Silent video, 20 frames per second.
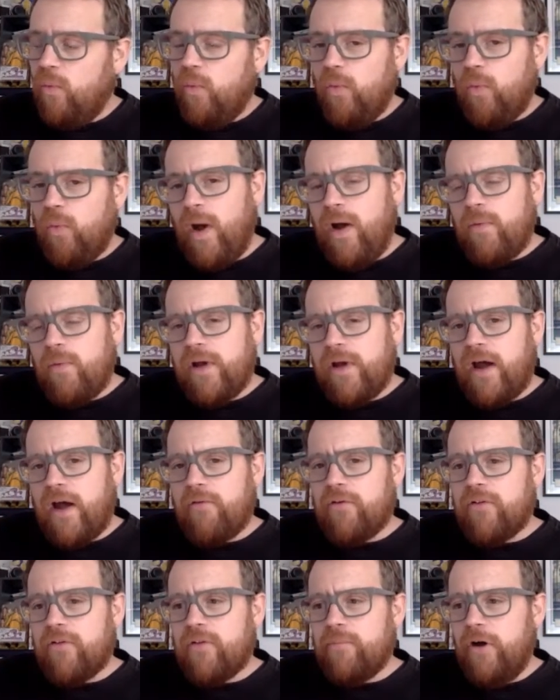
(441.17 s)
where we
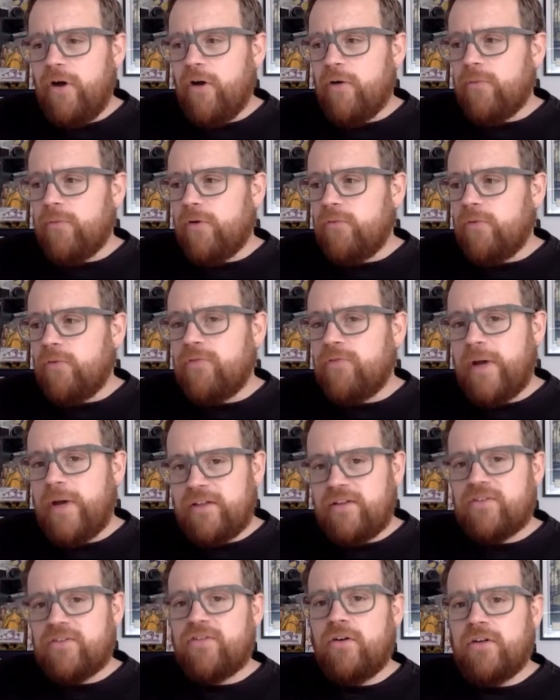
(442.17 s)
are at the moment, we've
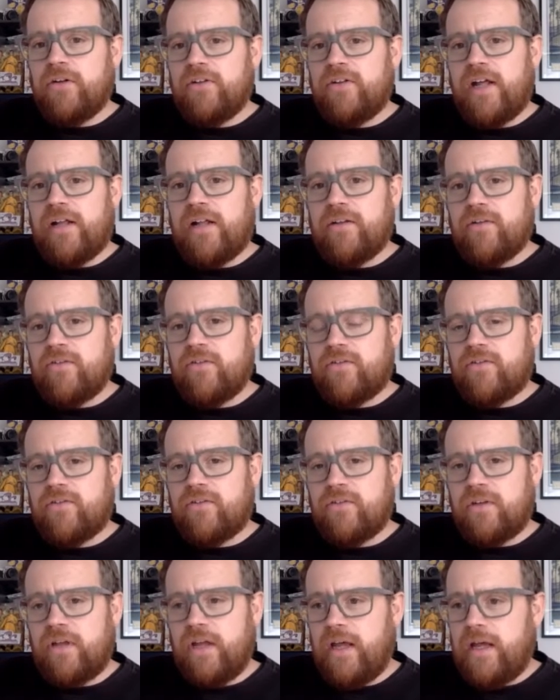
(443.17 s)
made the song and
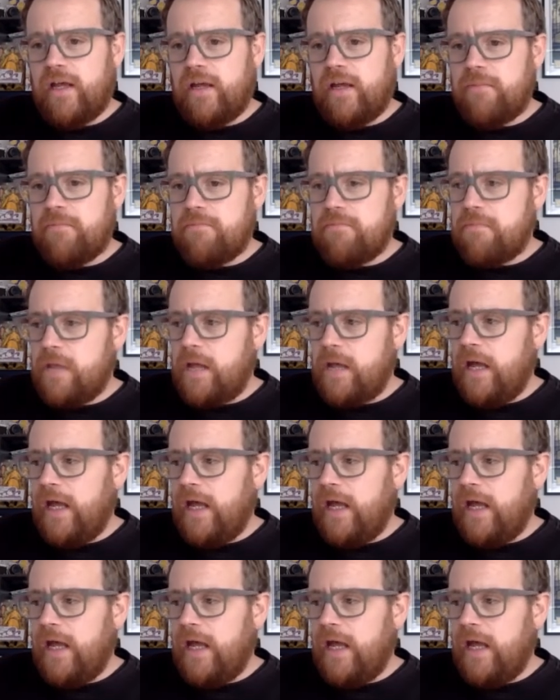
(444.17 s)
dance, and